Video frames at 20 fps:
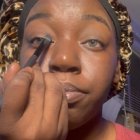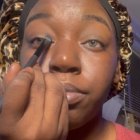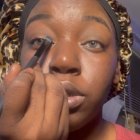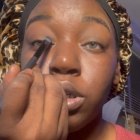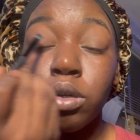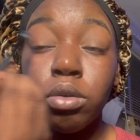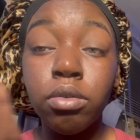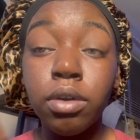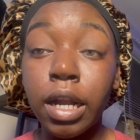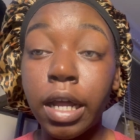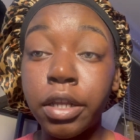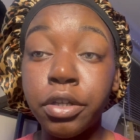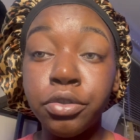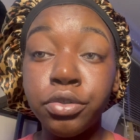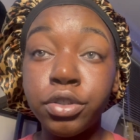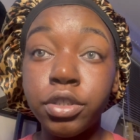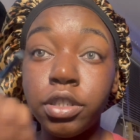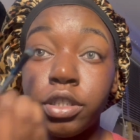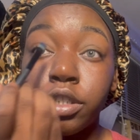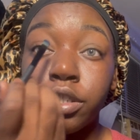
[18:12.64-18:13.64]
do what I
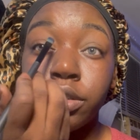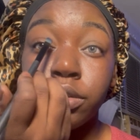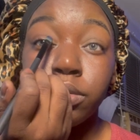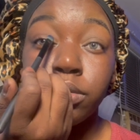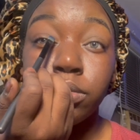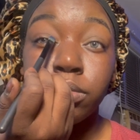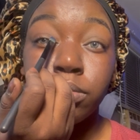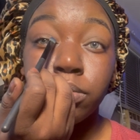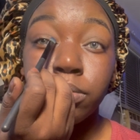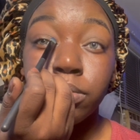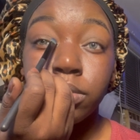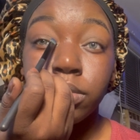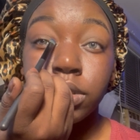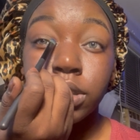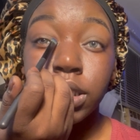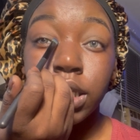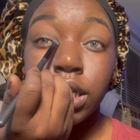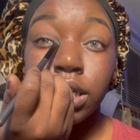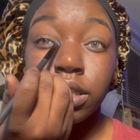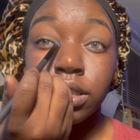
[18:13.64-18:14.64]
usually do
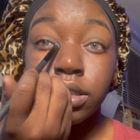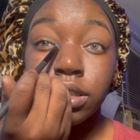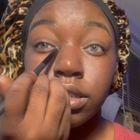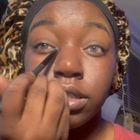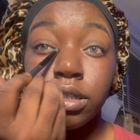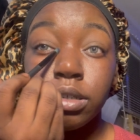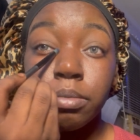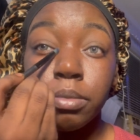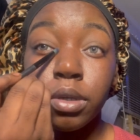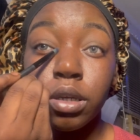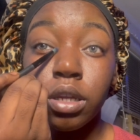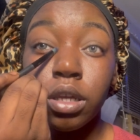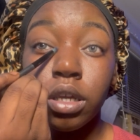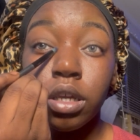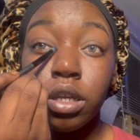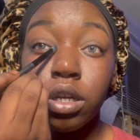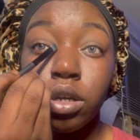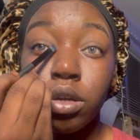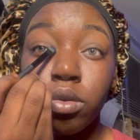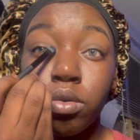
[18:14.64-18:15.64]
take some in the
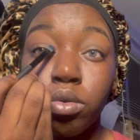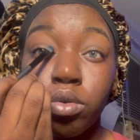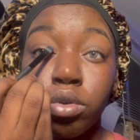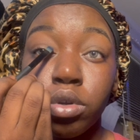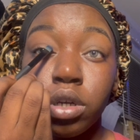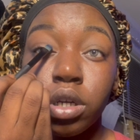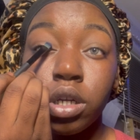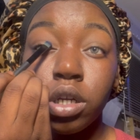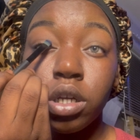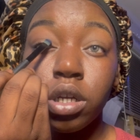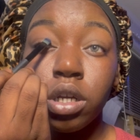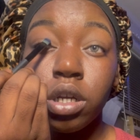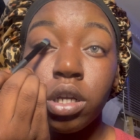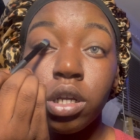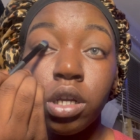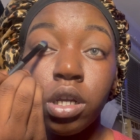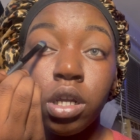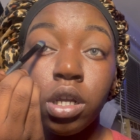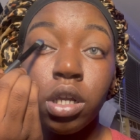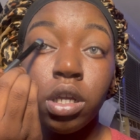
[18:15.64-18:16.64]
inner corner
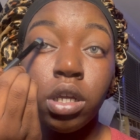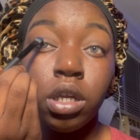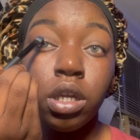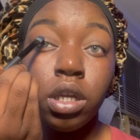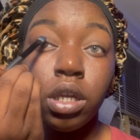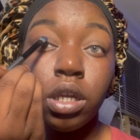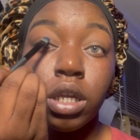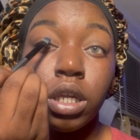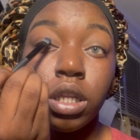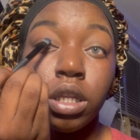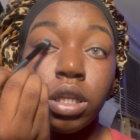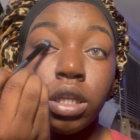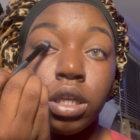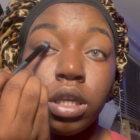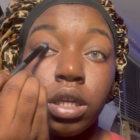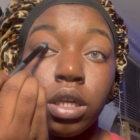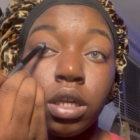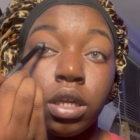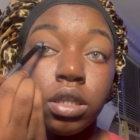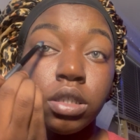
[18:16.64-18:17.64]
and
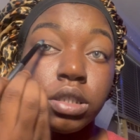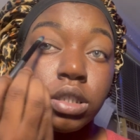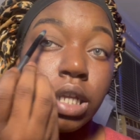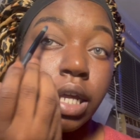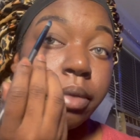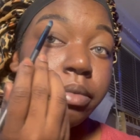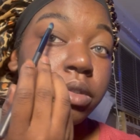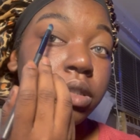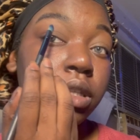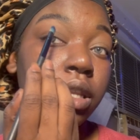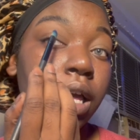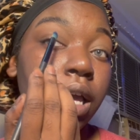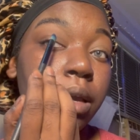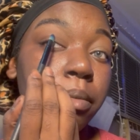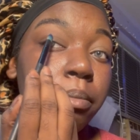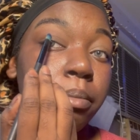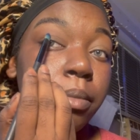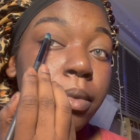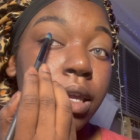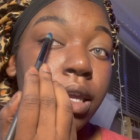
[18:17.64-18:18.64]
then start to
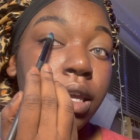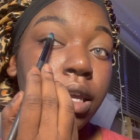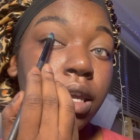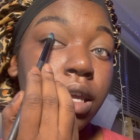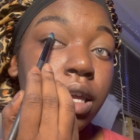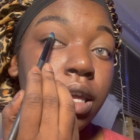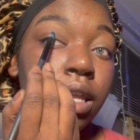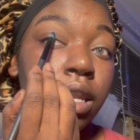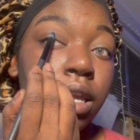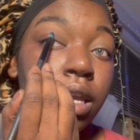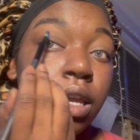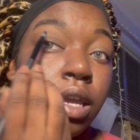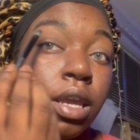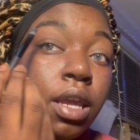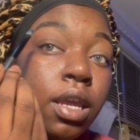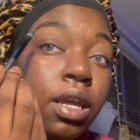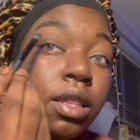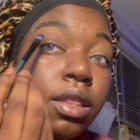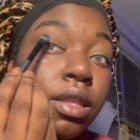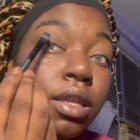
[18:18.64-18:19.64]
like mid
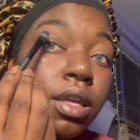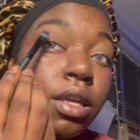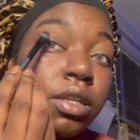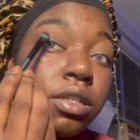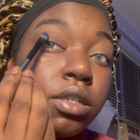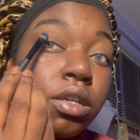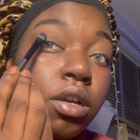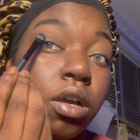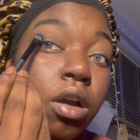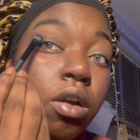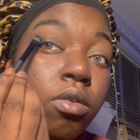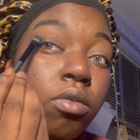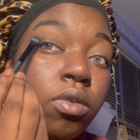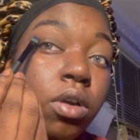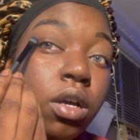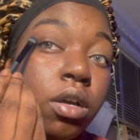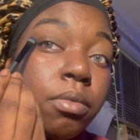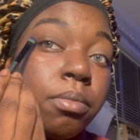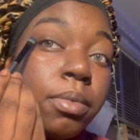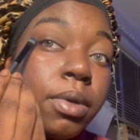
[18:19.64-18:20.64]
then go
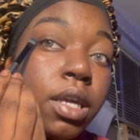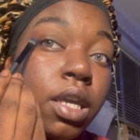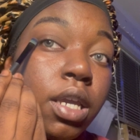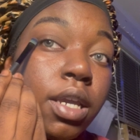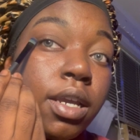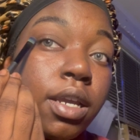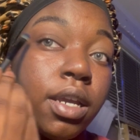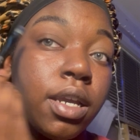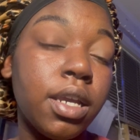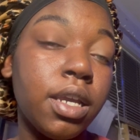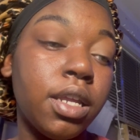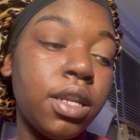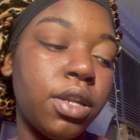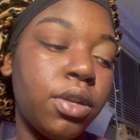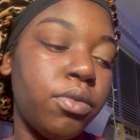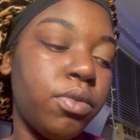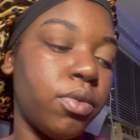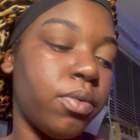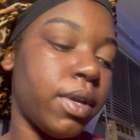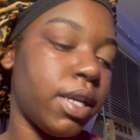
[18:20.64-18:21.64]
up here and
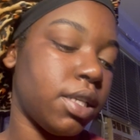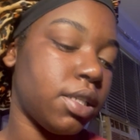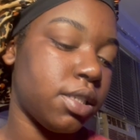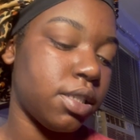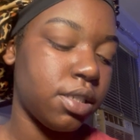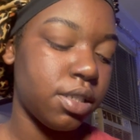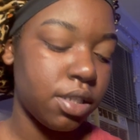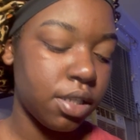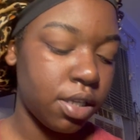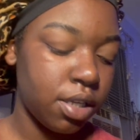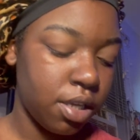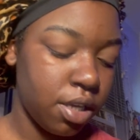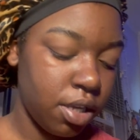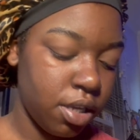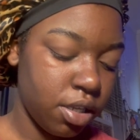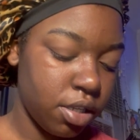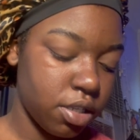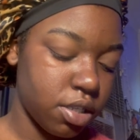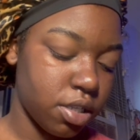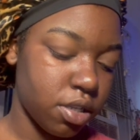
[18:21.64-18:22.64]
do the rest
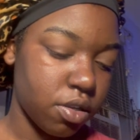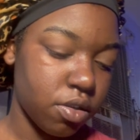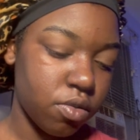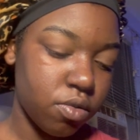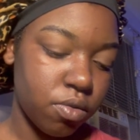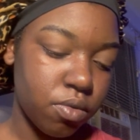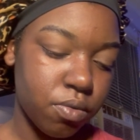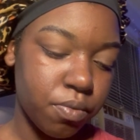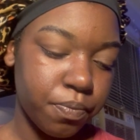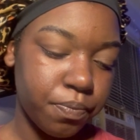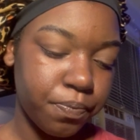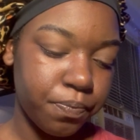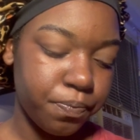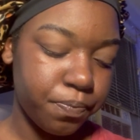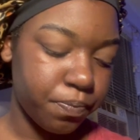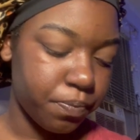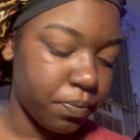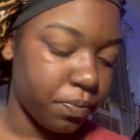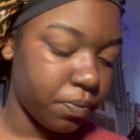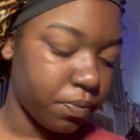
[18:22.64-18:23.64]
so
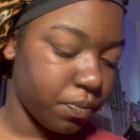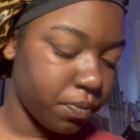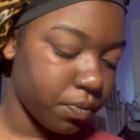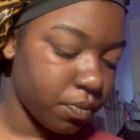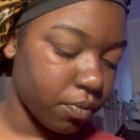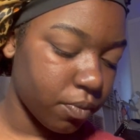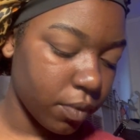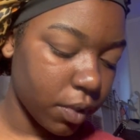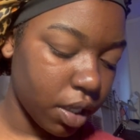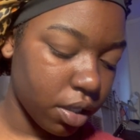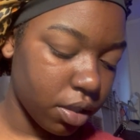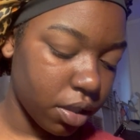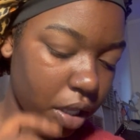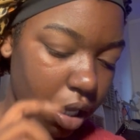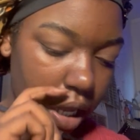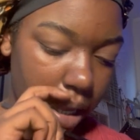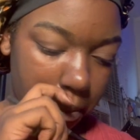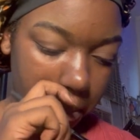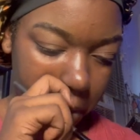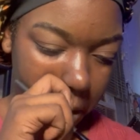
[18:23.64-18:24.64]
hmm, i
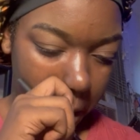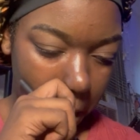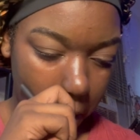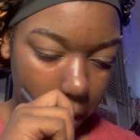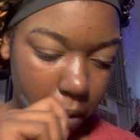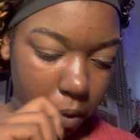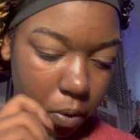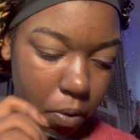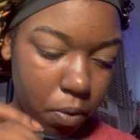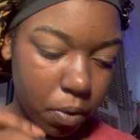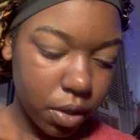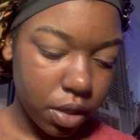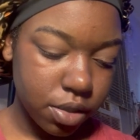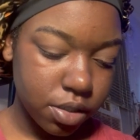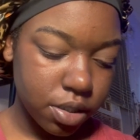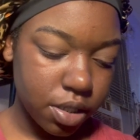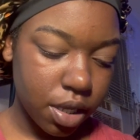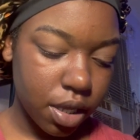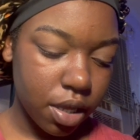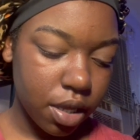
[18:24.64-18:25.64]
think i'm gonna go and
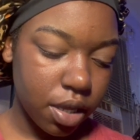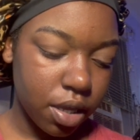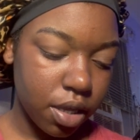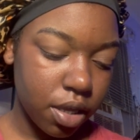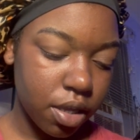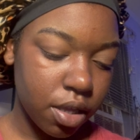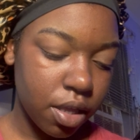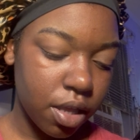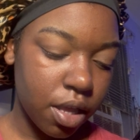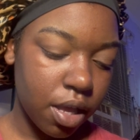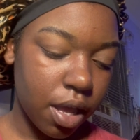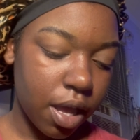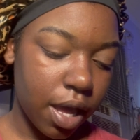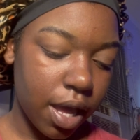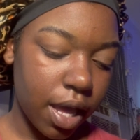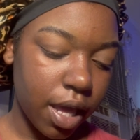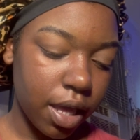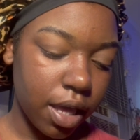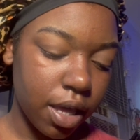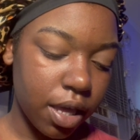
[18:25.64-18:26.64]
take
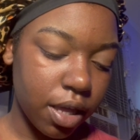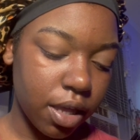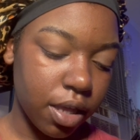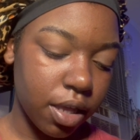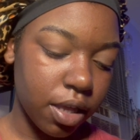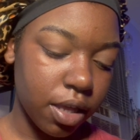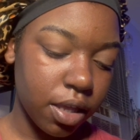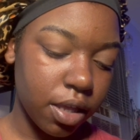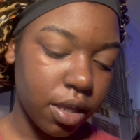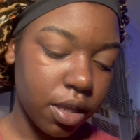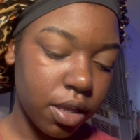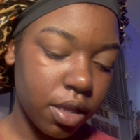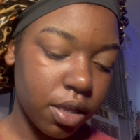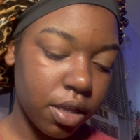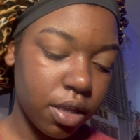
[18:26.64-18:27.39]
icon